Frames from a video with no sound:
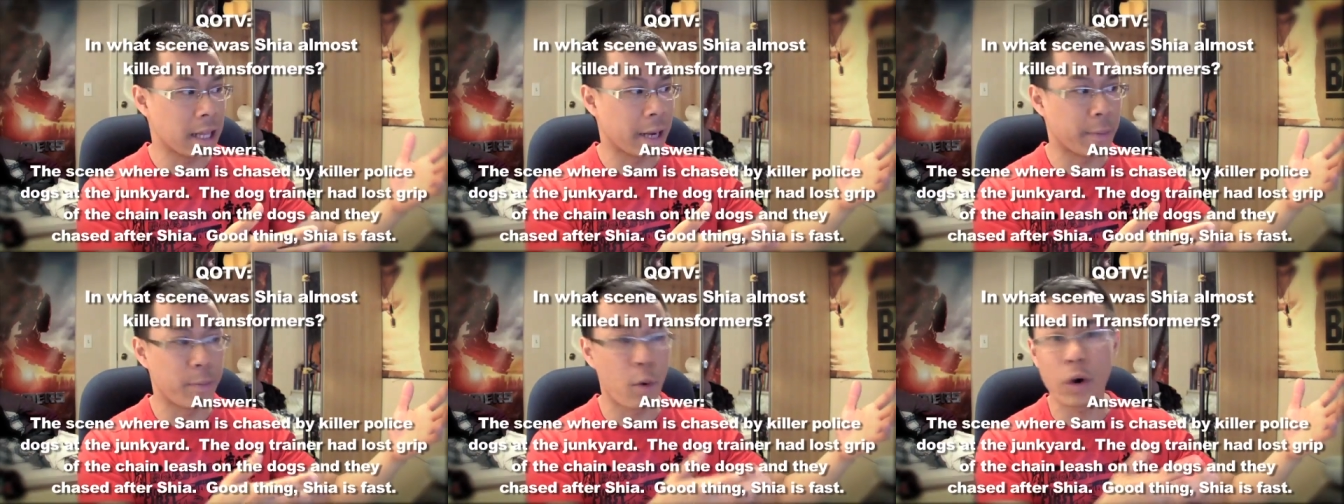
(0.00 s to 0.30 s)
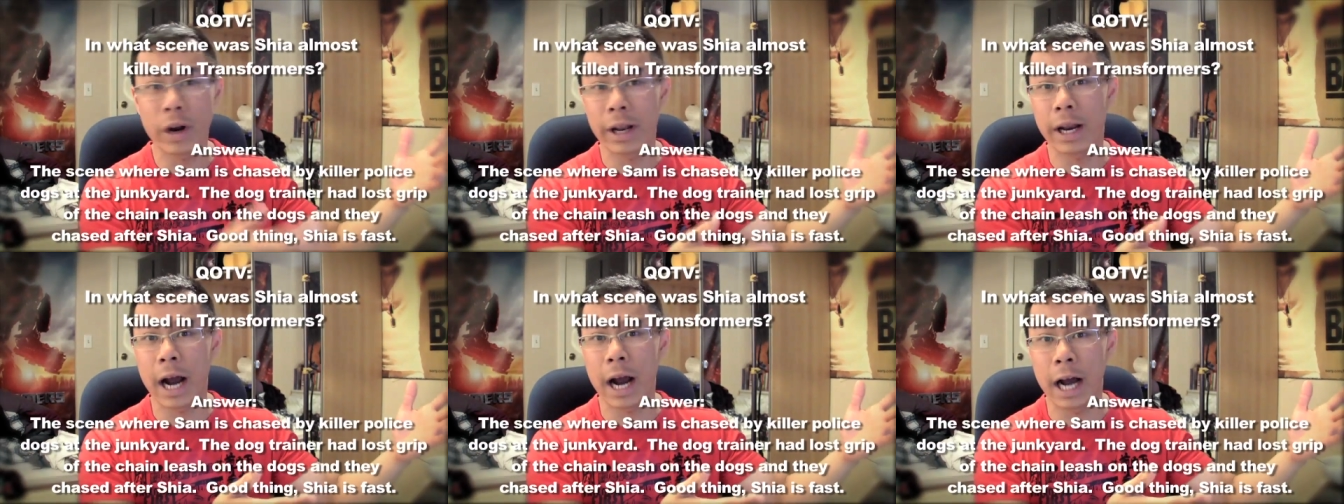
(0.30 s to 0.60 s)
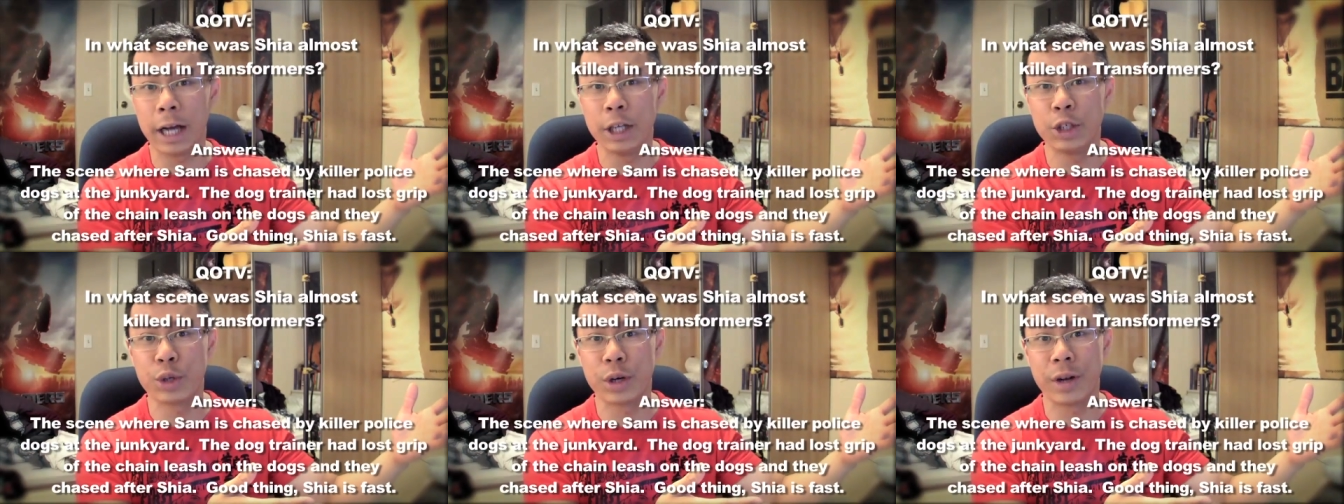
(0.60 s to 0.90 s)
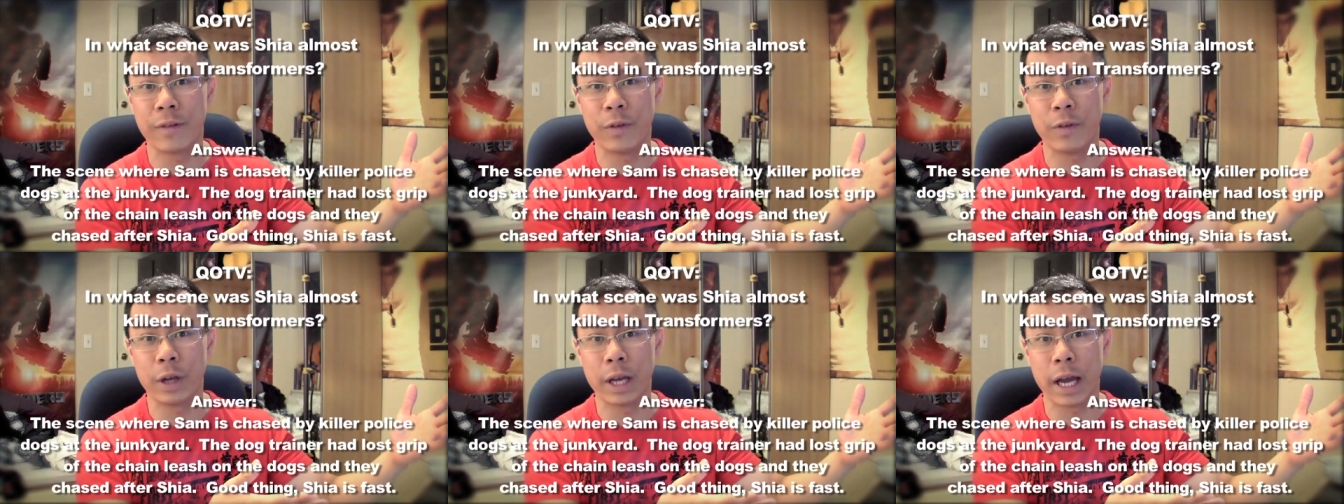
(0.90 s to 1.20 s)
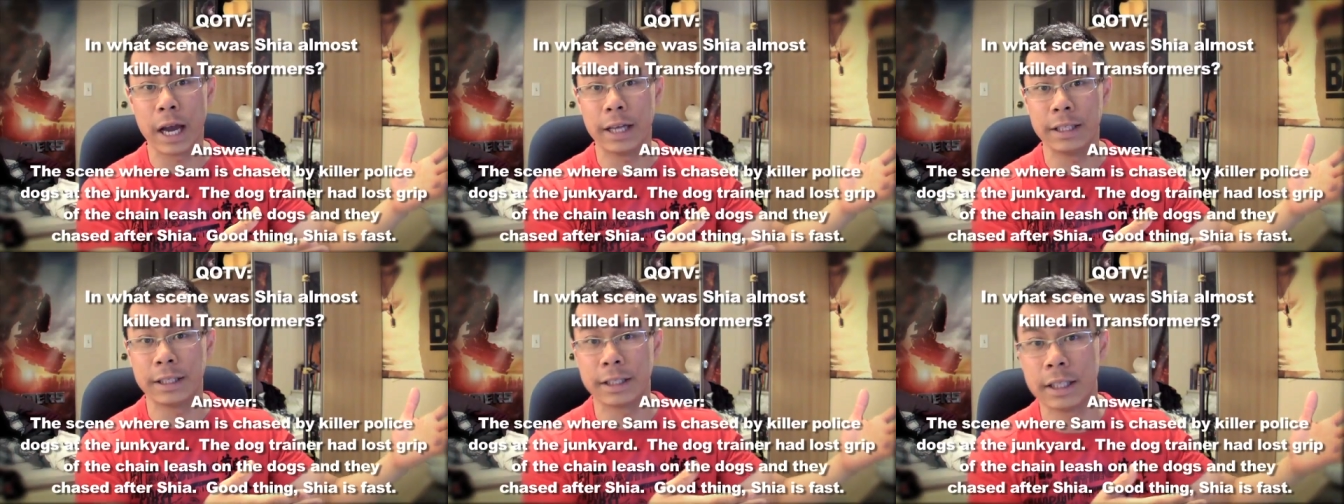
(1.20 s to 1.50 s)
like more than 100 of you
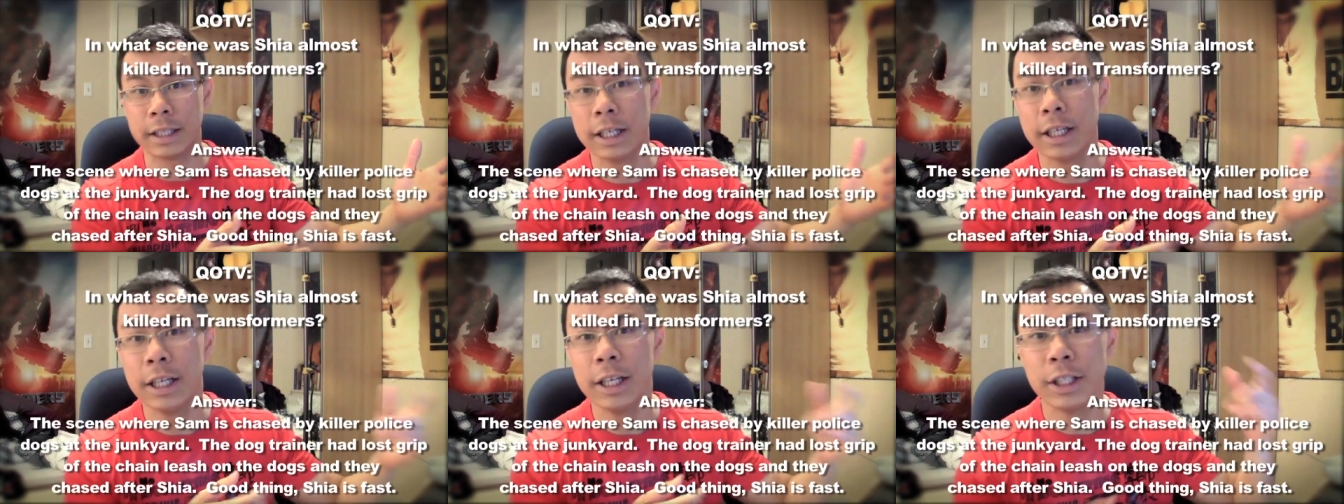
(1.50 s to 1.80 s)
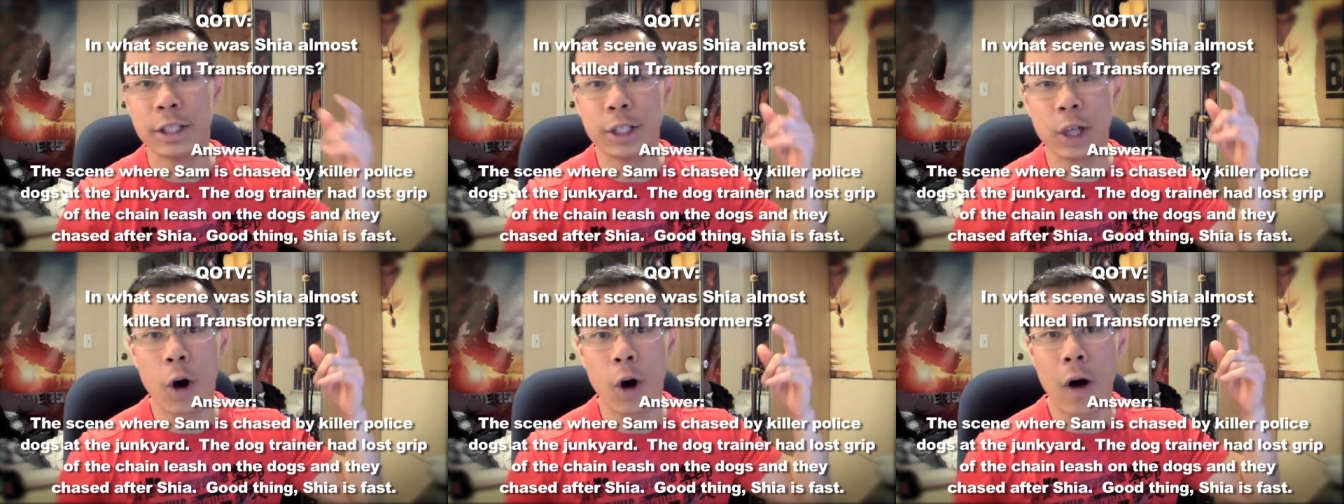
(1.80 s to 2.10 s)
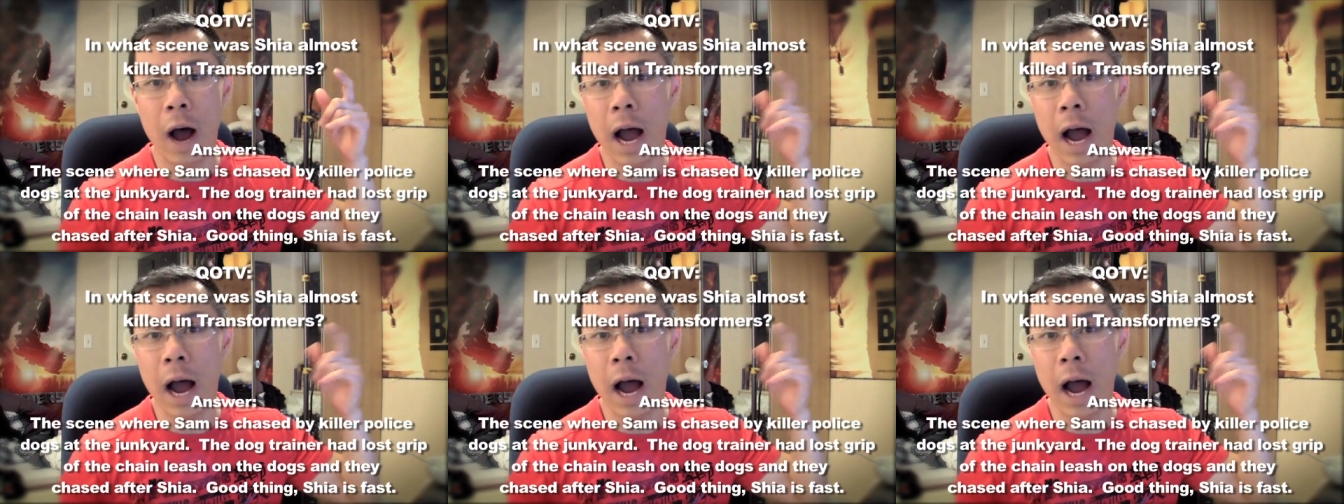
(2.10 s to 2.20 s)
guys. So